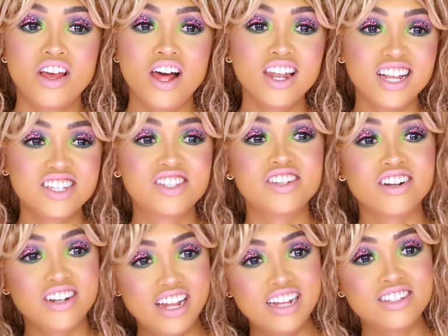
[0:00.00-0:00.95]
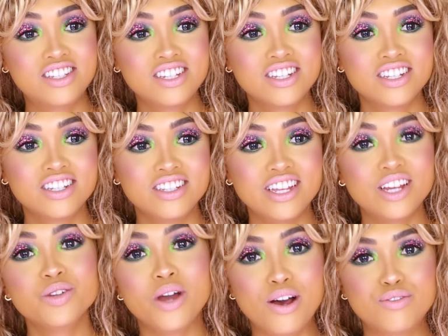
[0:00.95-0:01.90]
Unless they're not,
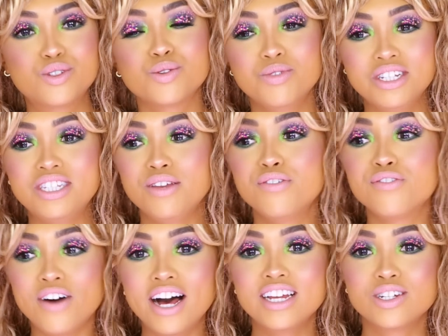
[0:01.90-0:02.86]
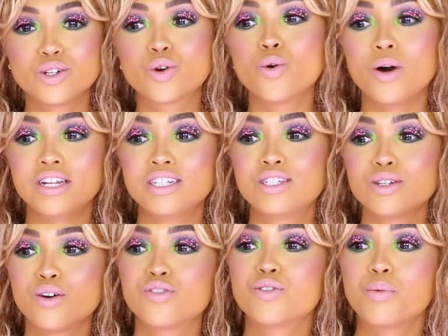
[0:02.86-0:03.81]
then you have to redefine the quality
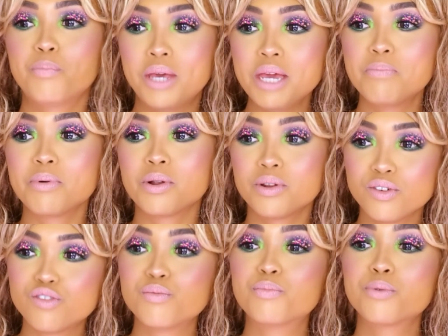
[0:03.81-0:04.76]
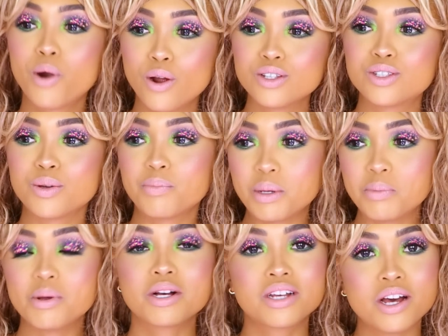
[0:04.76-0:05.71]
of the people you've brought the
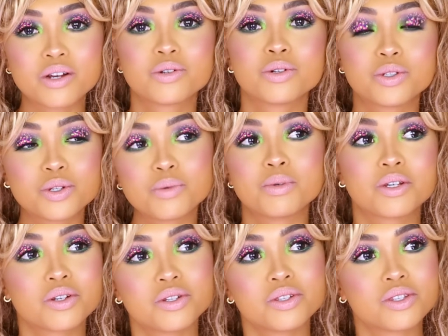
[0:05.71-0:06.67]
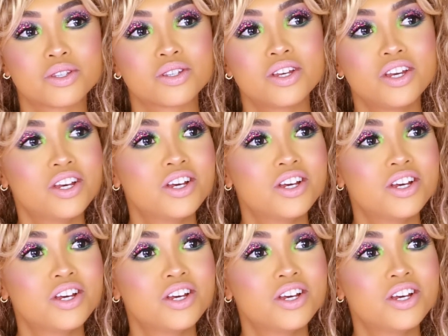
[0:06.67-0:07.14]
pakka to, because